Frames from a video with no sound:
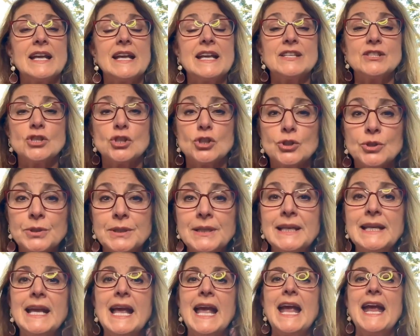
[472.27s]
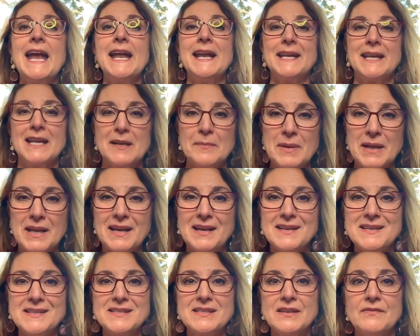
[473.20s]
is created
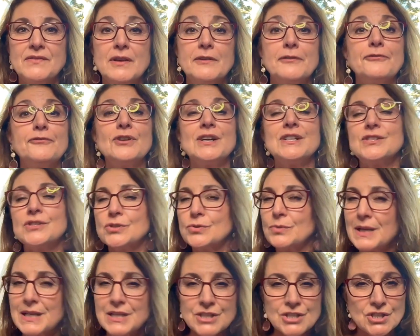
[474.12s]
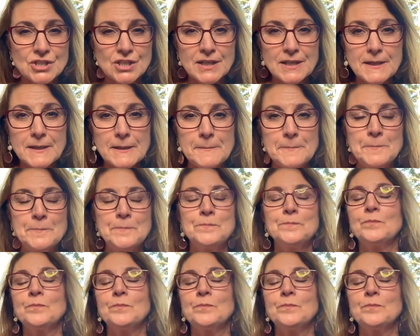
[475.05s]
because of the frustration,